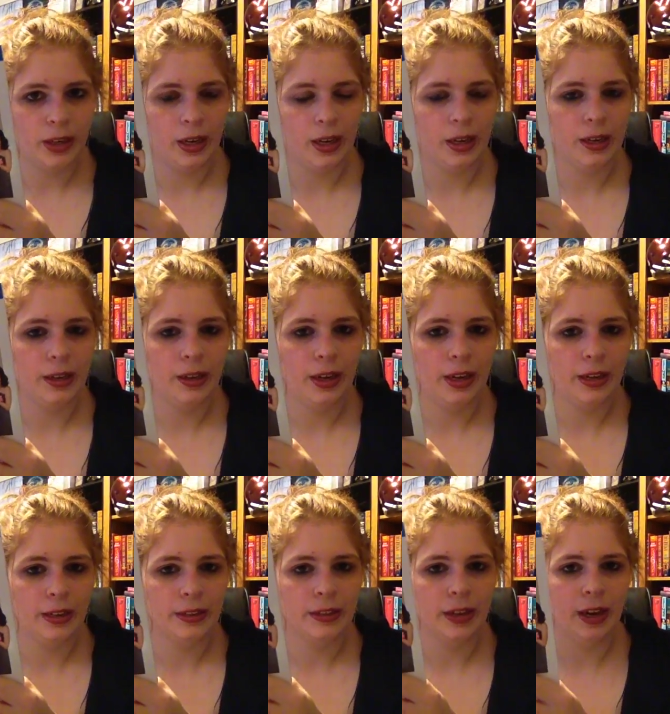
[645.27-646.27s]
Uh,
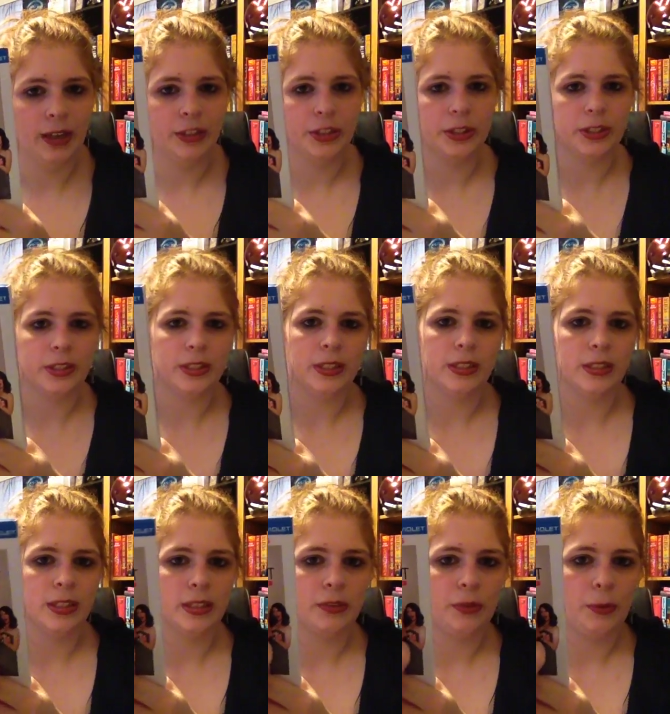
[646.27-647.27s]
and as you can see, it
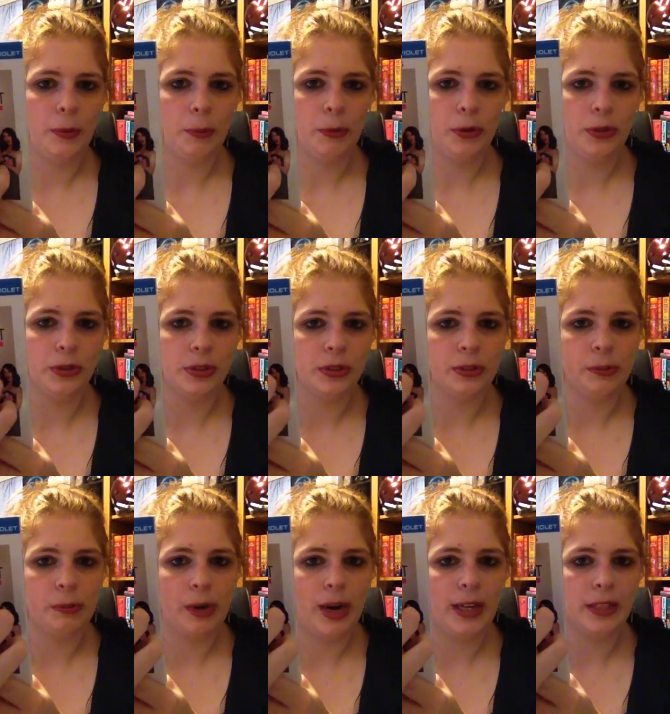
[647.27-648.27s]
says from the producers
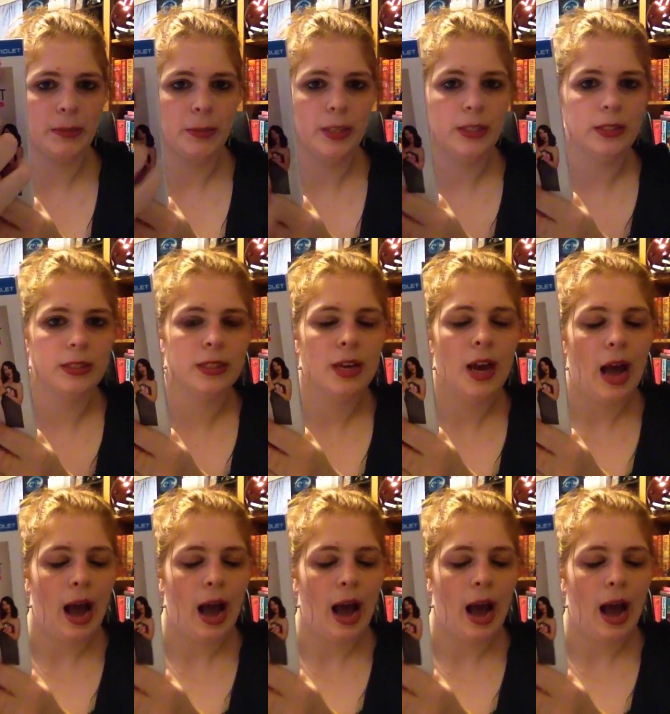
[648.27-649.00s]
of Bridesmaids.